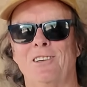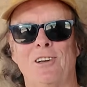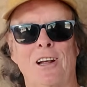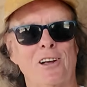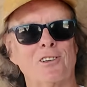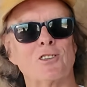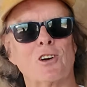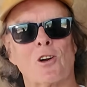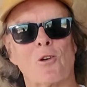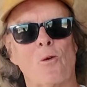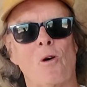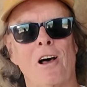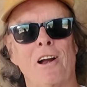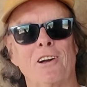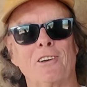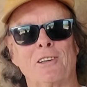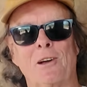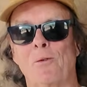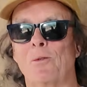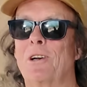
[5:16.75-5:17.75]
the desert
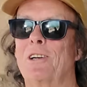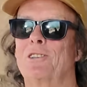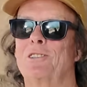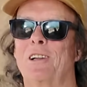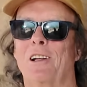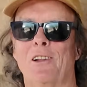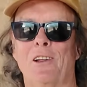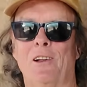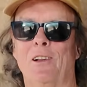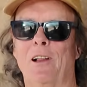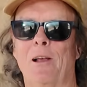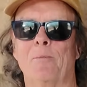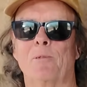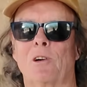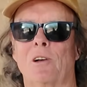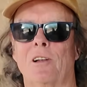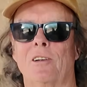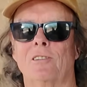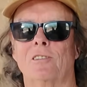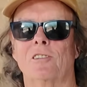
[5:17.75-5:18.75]
iguanas, I want to study
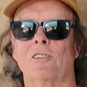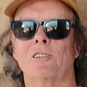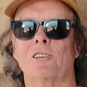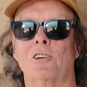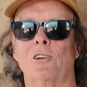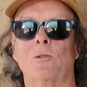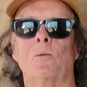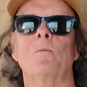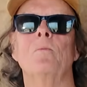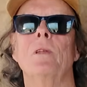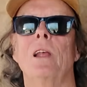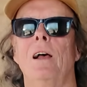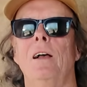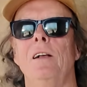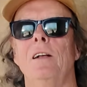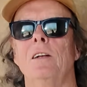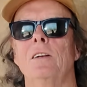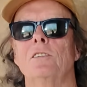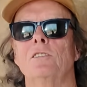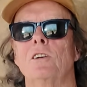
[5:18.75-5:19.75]
leopard lizards too.
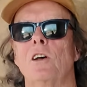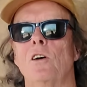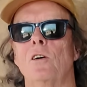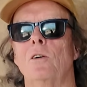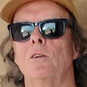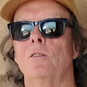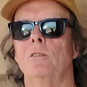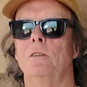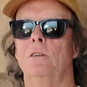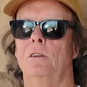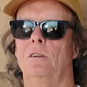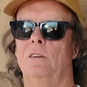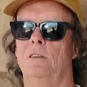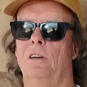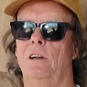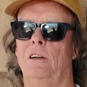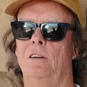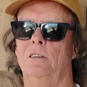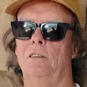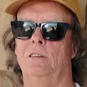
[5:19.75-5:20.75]
So
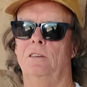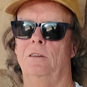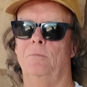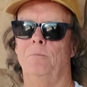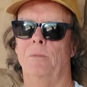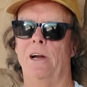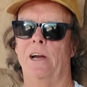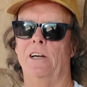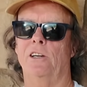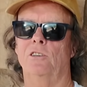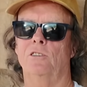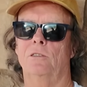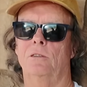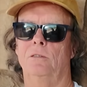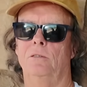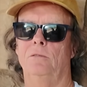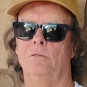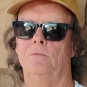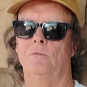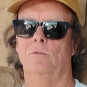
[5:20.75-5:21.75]
my
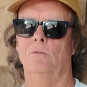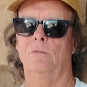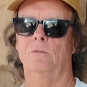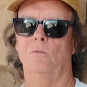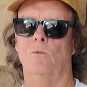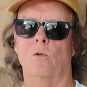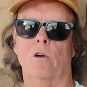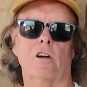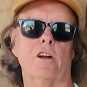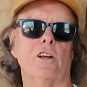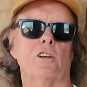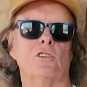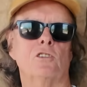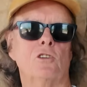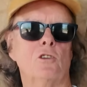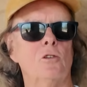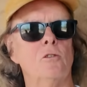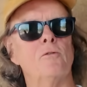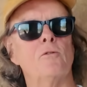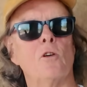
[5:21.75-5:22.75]
work is
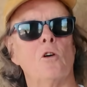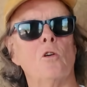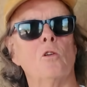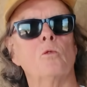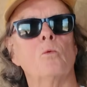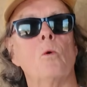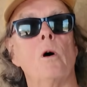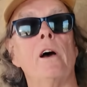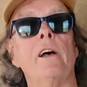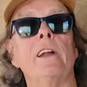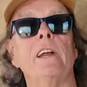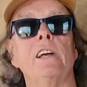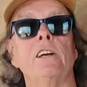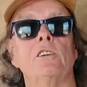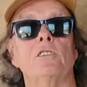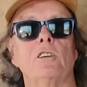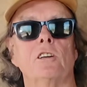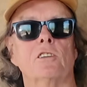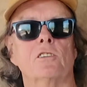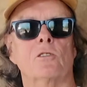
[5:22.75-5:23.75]
twofold. One
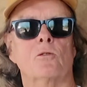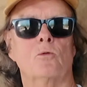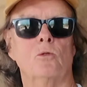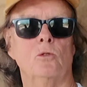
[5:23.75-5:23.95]
is just